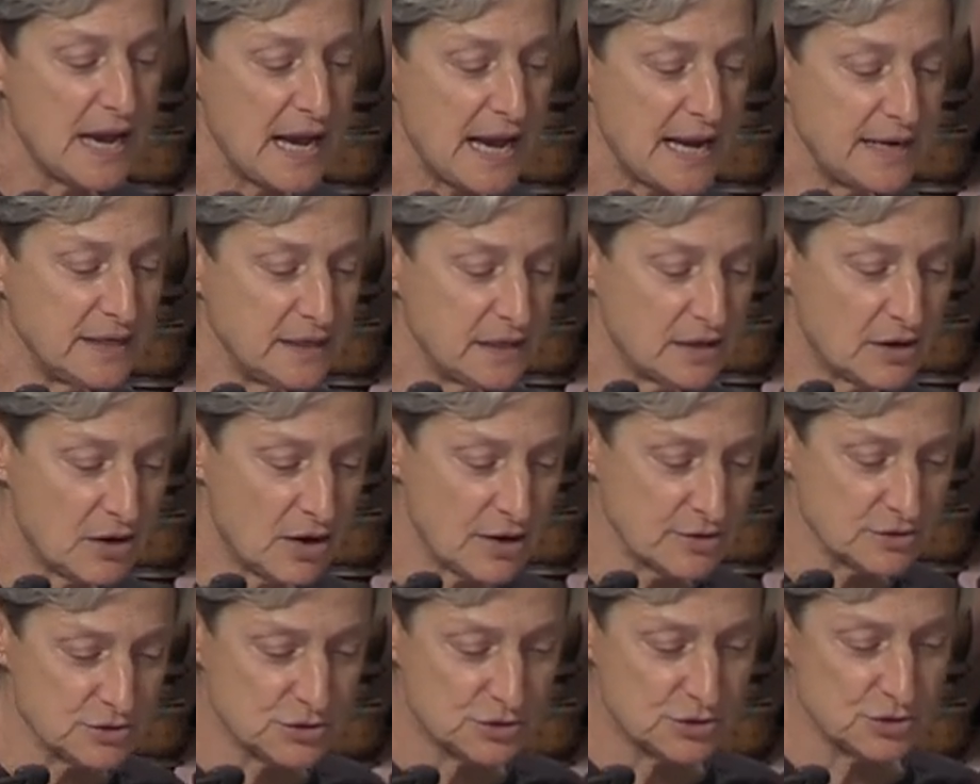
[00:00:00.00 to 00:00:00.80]
and it
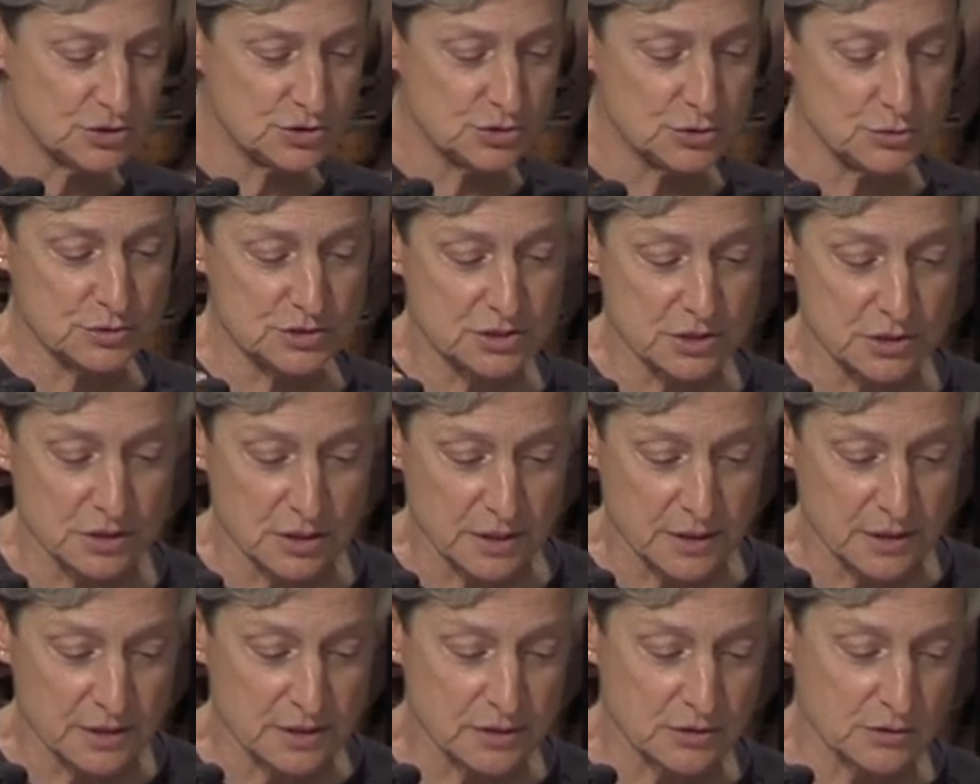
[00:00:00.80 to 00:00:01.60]
constitutes an
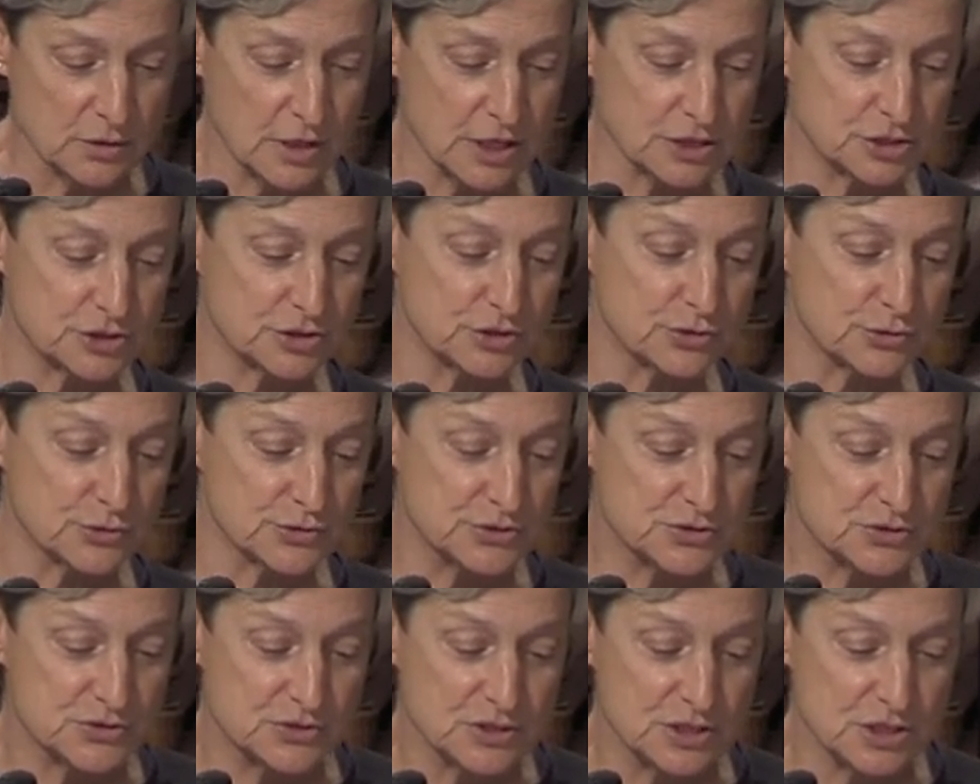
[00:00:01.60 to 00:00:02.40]
ideological
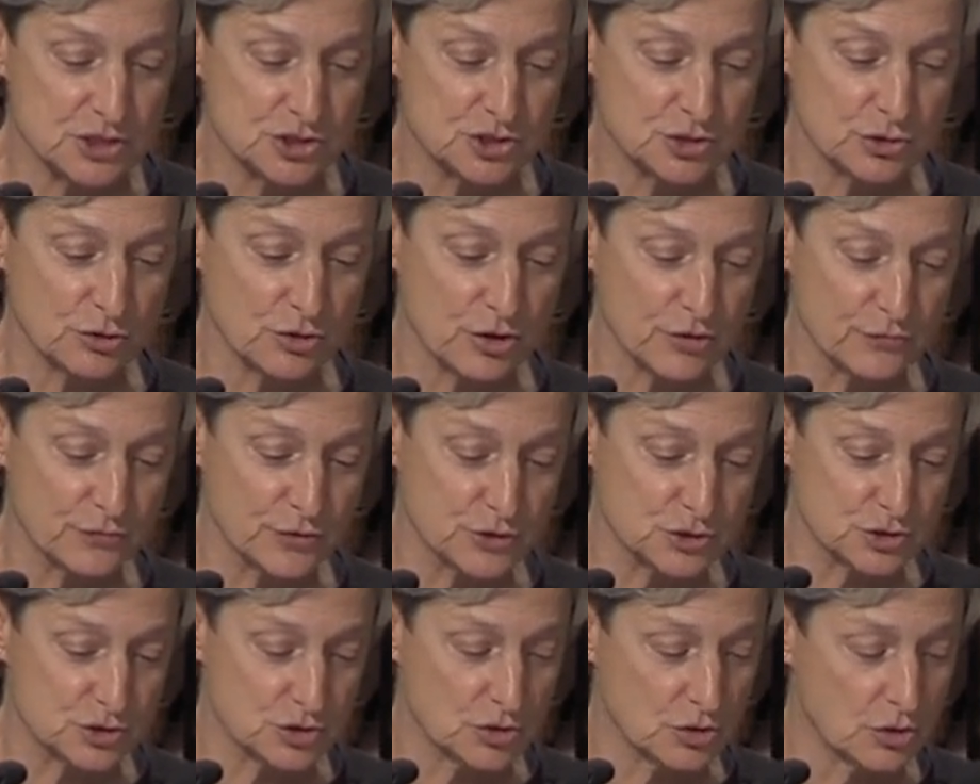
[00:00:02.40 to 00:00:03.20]
seizure of
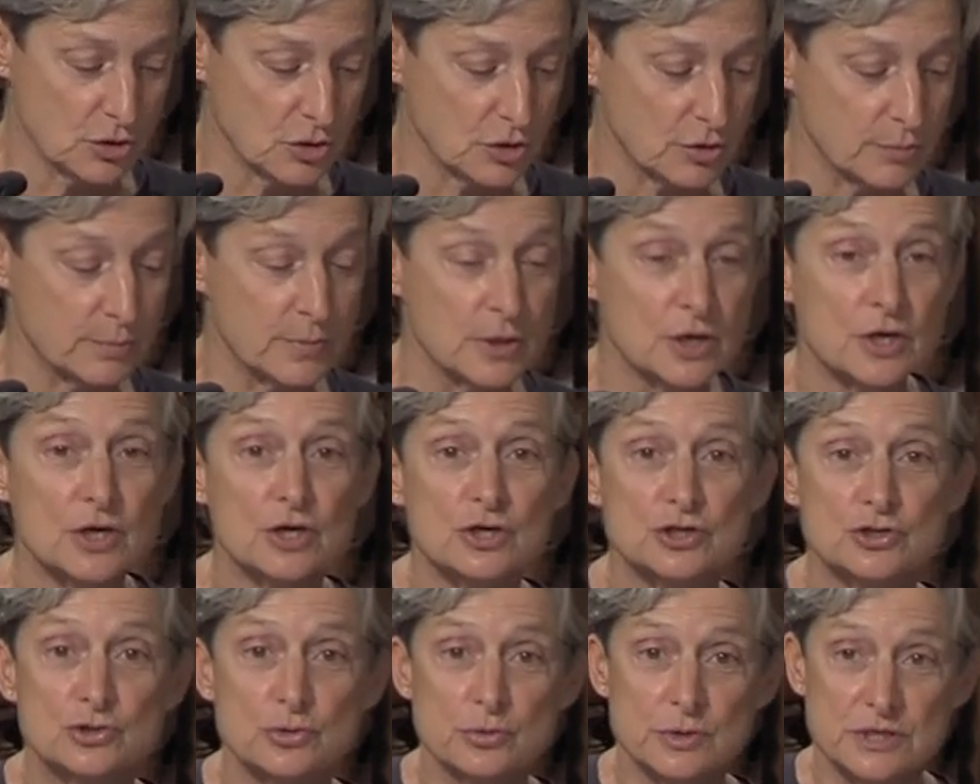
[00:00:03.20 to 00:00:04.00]
the term
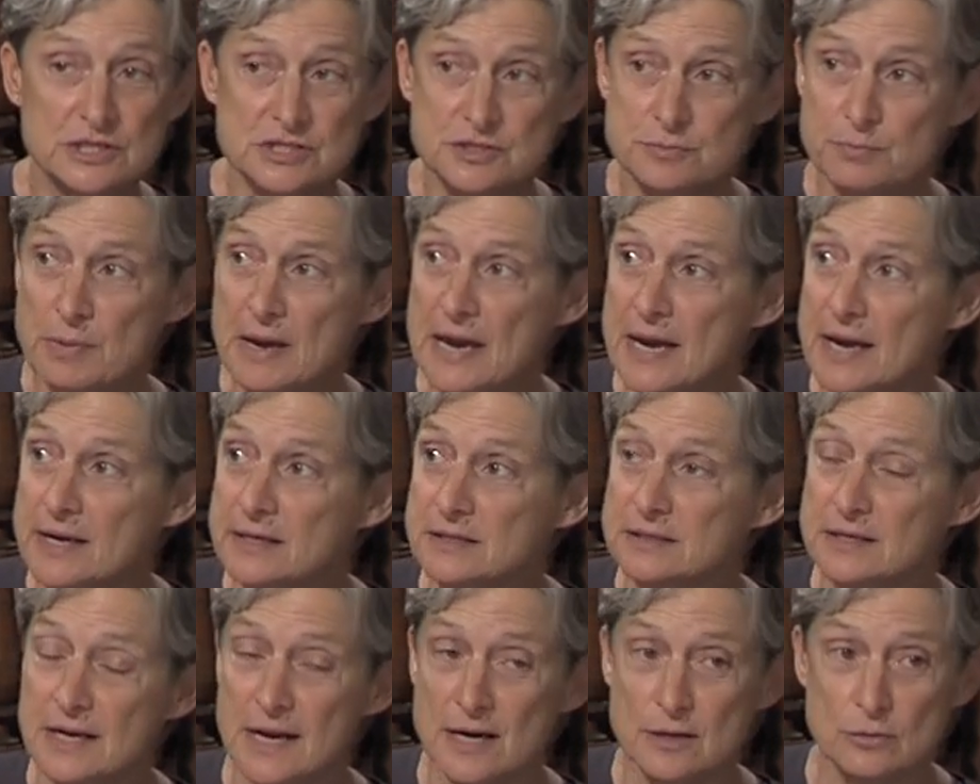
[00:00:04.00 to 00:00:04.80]
to
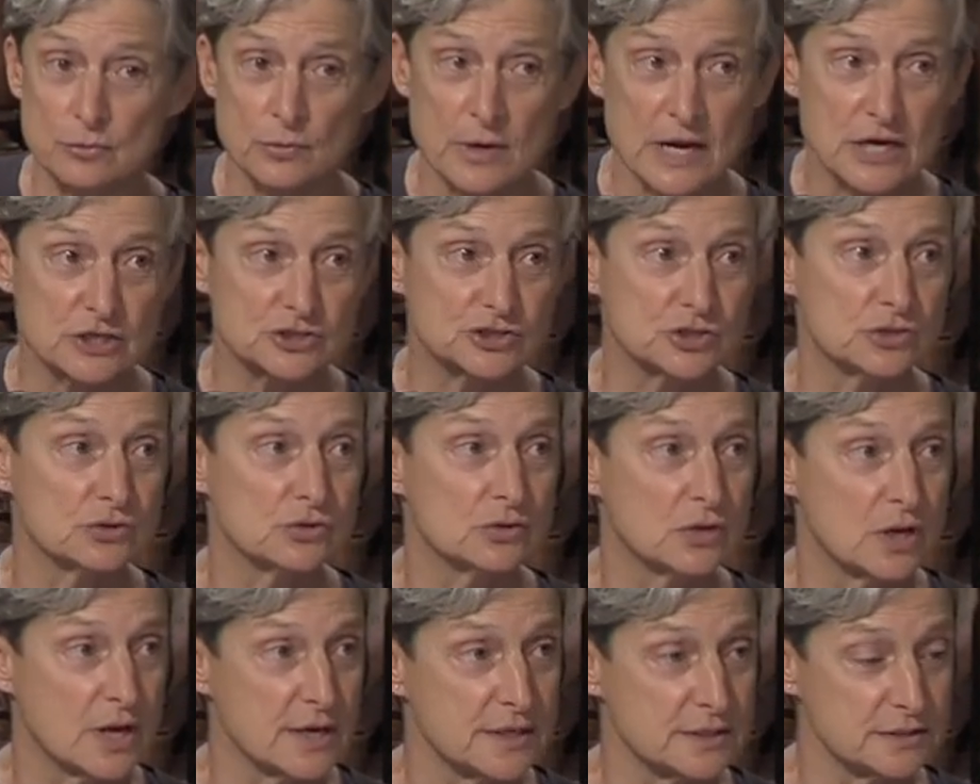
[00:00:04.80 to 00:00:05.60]
expand and
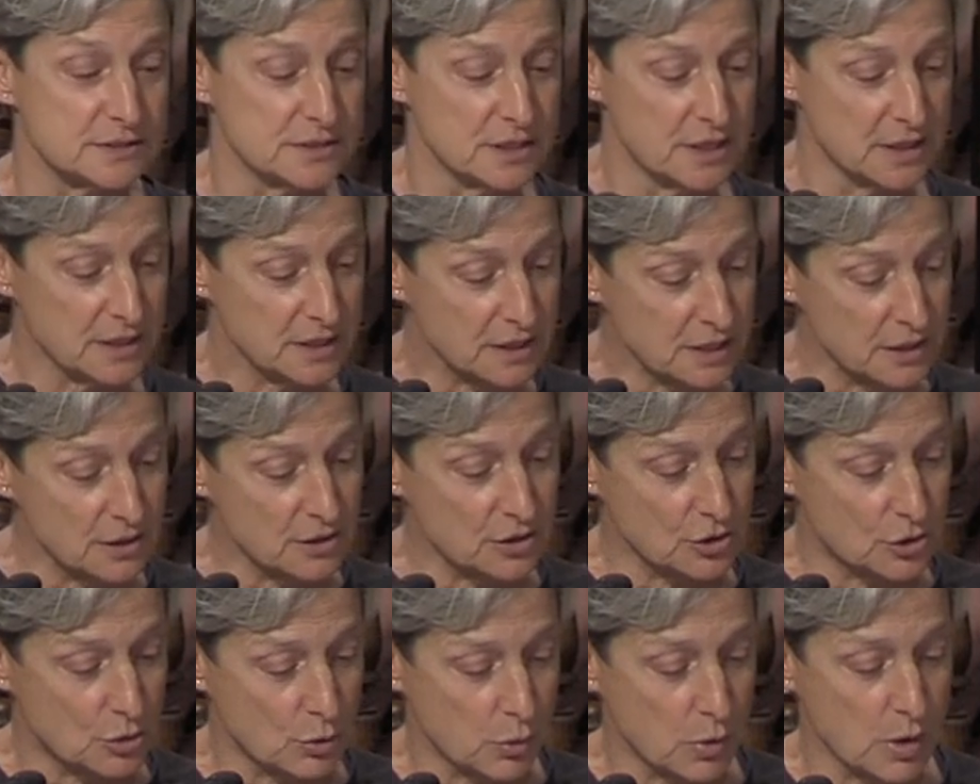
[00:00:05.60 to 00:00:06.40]
rationalize
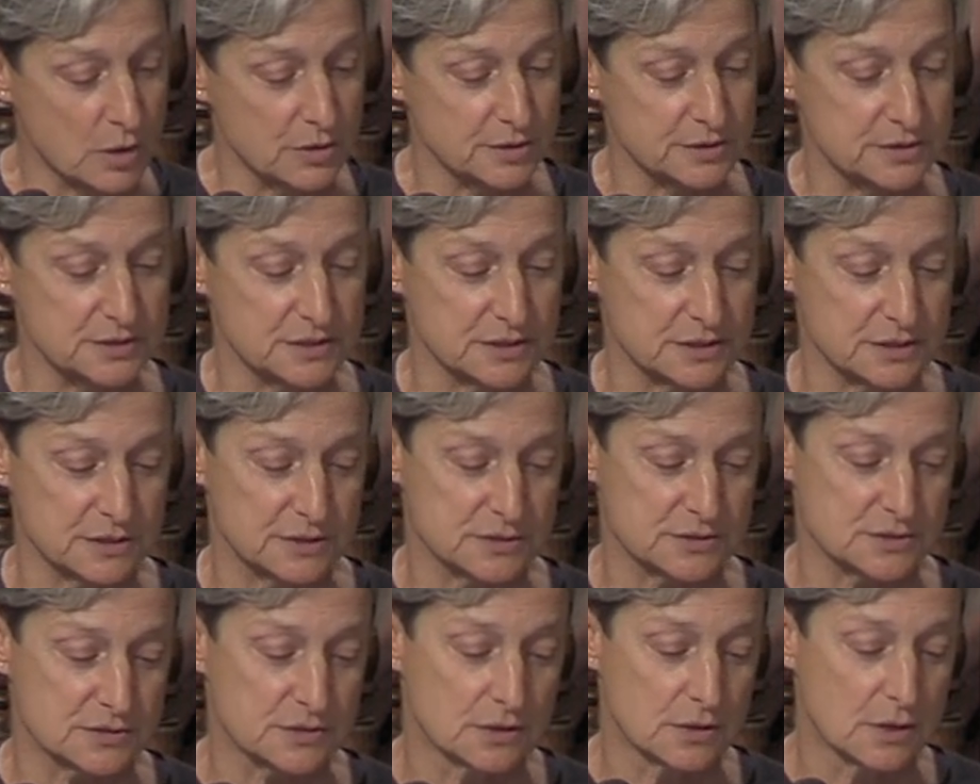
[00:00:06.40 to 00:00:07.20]

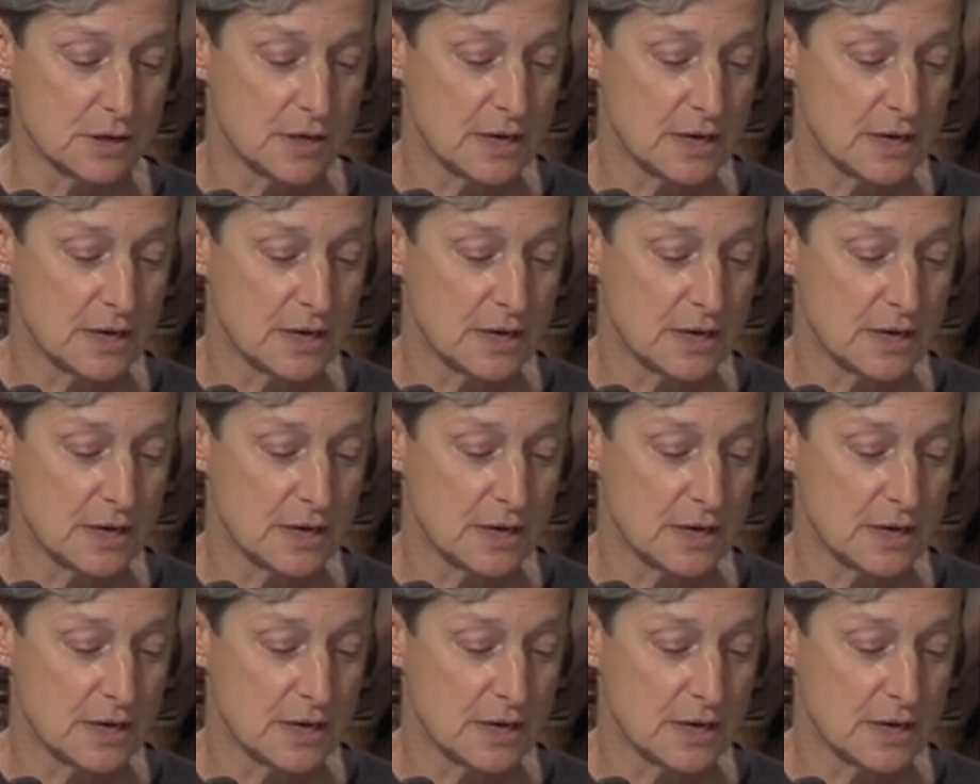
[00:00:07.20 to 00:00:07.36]
inequalities.